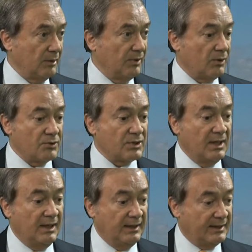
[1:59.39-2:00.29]
because
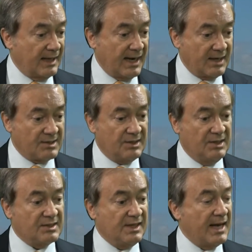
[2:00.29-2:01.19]
in tires
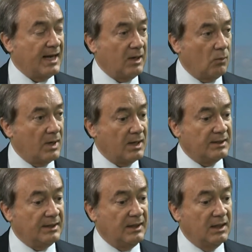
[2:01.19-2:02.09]
is the area where
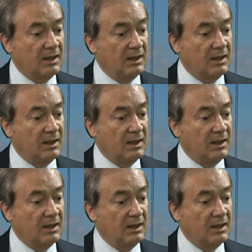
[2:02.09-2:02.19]
the